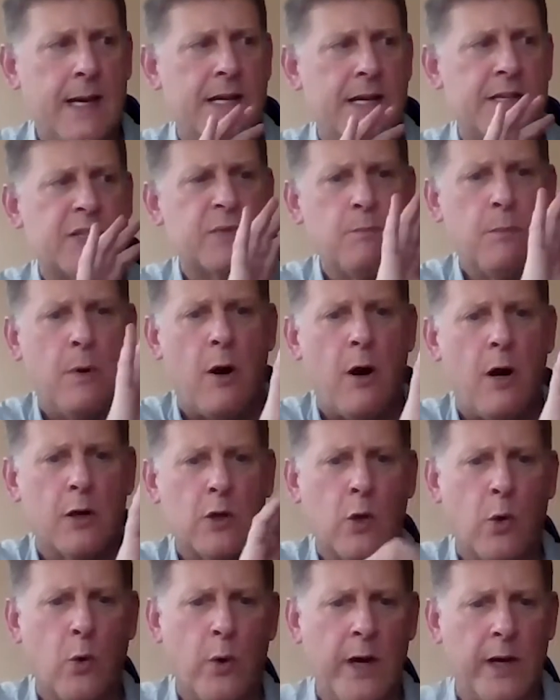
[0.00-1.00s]
small
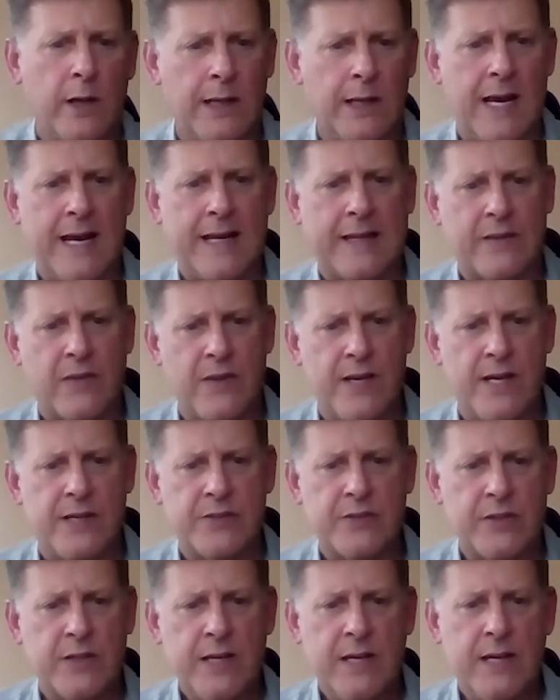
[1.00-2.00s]
coil like
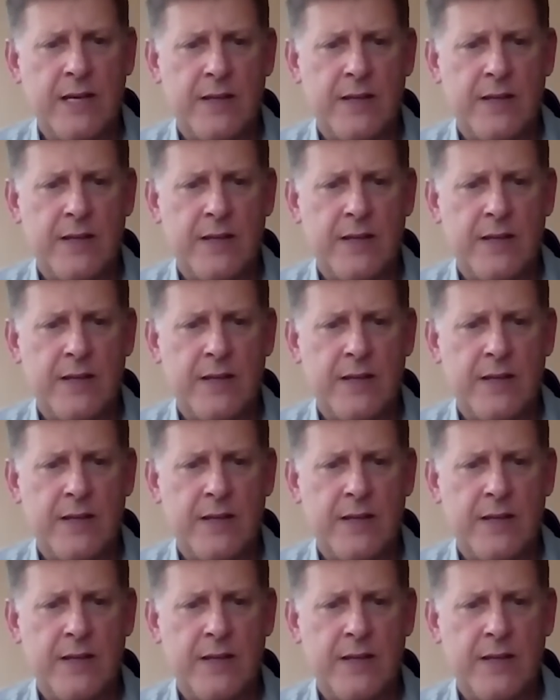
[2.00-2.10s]
this